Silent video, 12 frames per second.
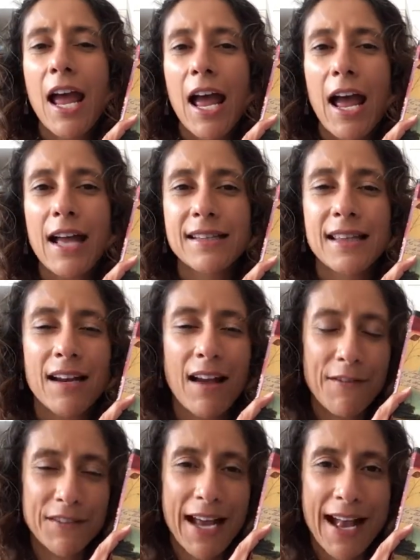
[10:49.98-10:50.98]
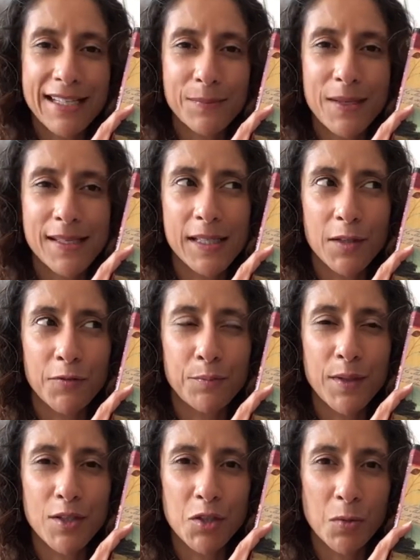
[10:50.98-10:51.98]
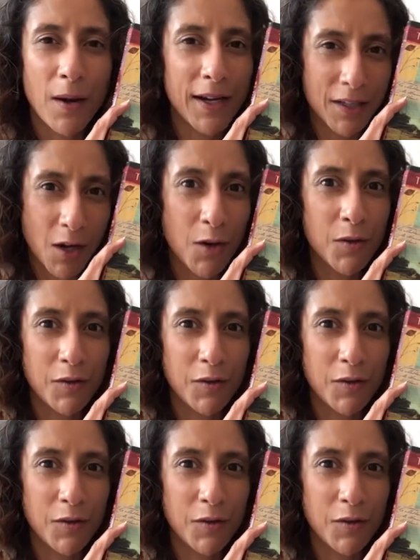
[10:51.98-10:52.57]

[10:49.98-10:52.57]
and then I have to ask myself, but do I know